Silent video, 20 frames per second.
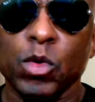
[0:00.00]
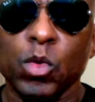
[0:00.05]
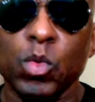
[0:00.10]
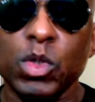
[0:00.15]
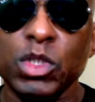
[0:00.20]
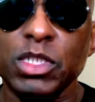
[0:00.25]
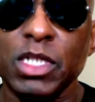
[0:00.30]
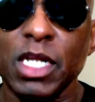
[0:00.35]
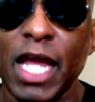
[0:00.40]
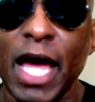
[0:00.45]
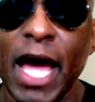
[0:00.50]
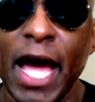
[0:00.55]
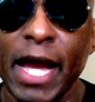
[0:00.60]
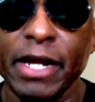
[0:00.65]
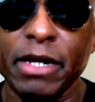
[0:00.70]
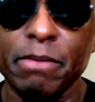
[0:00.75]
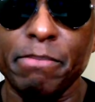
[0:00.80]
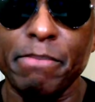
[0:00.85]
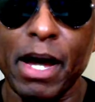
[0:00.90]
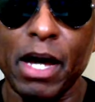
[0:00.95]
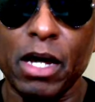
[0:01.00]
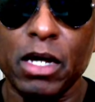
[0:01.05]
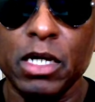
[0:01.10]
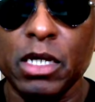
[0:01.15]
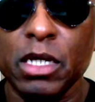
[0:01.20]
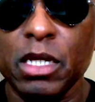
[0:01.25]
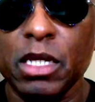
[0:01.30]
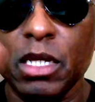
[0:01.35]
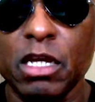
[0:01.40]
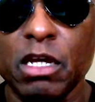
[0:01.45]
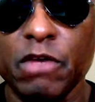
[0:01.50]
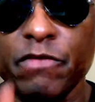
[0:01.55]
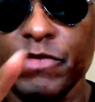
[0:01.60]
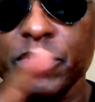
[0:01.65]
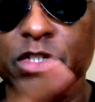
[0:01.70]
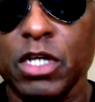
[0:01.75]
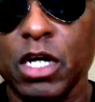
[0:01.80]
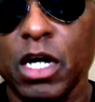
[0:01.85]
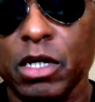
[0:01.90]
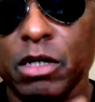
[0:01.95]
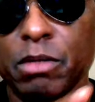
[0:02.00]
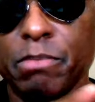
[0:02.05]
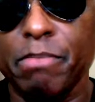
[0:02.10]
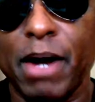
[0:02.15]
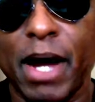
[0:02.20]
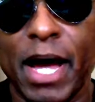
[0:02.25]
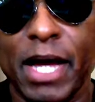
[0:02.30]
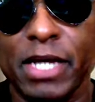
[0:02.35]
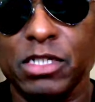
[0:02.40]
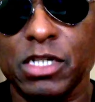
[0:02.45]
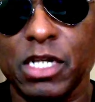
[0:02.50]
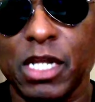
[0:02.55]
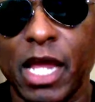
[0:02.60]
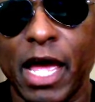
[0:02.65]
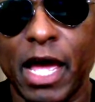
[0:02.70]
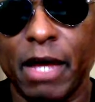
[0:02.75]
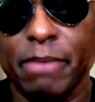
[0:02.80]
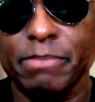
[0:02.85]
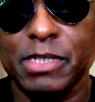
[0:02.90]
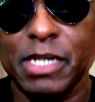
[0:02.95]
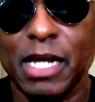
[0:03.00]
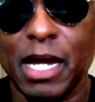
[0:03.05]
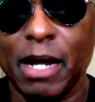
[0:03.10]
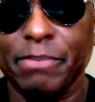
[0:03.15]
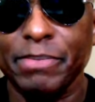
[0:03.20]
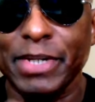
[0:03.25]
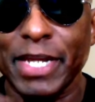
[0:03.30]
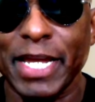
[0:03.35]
was lying about if it's Hunter Biden's laptop.